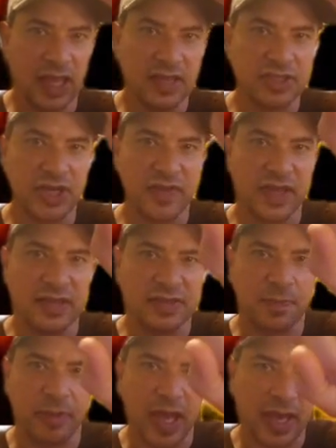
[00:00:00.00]
each of
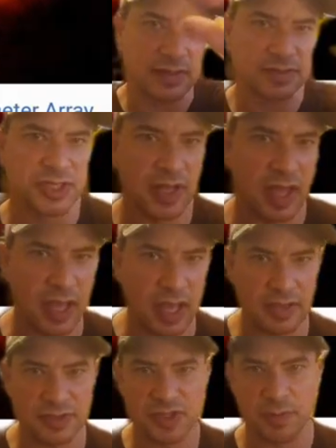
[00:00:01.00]
these bands
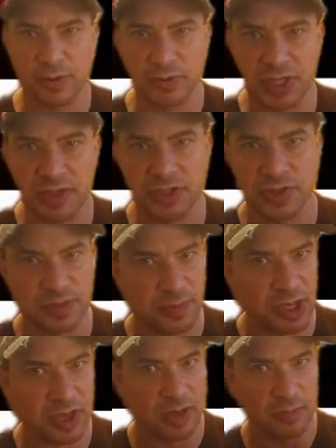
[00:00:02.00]
has the potential to
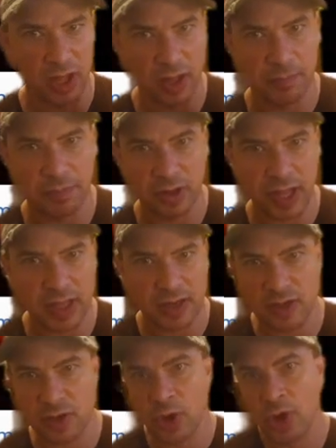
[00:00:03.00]
become a
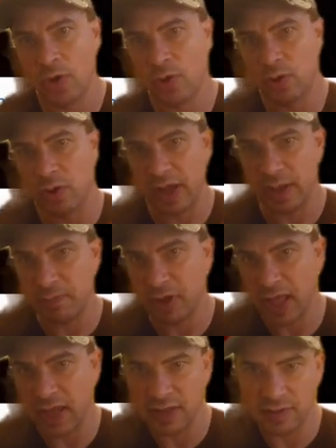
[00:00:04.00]
planet or a
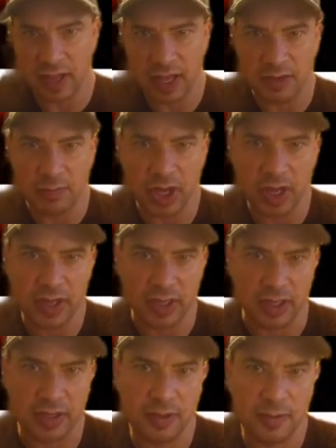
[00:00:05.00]
planet-like body.